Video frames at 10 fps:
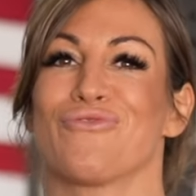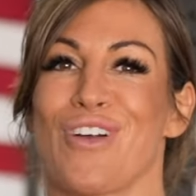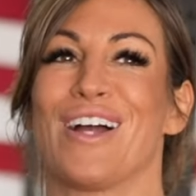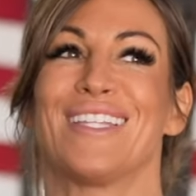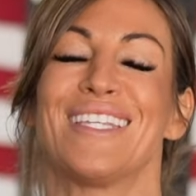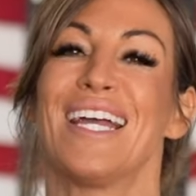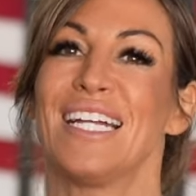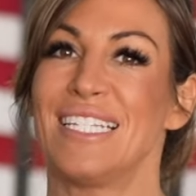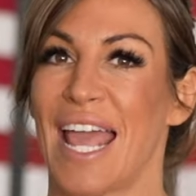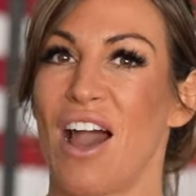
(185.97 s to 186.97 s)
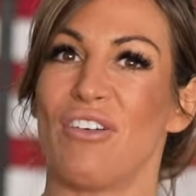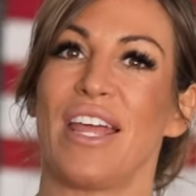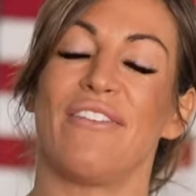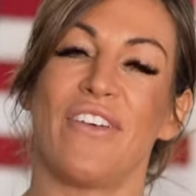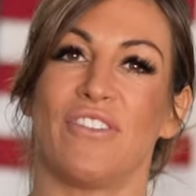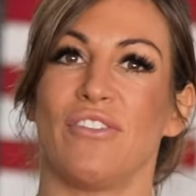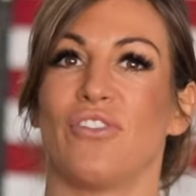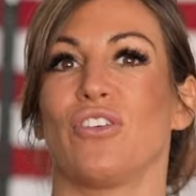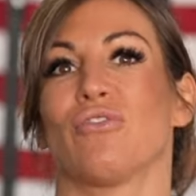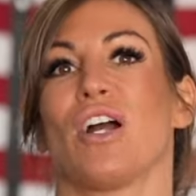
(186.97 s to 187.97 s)
runs down and
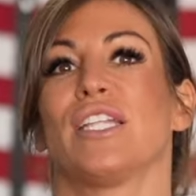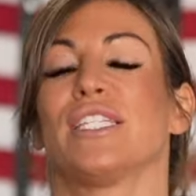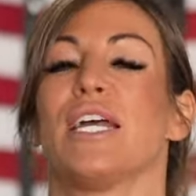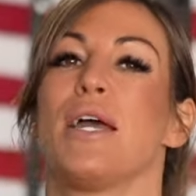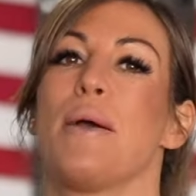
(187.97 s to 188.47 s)
50-foot runs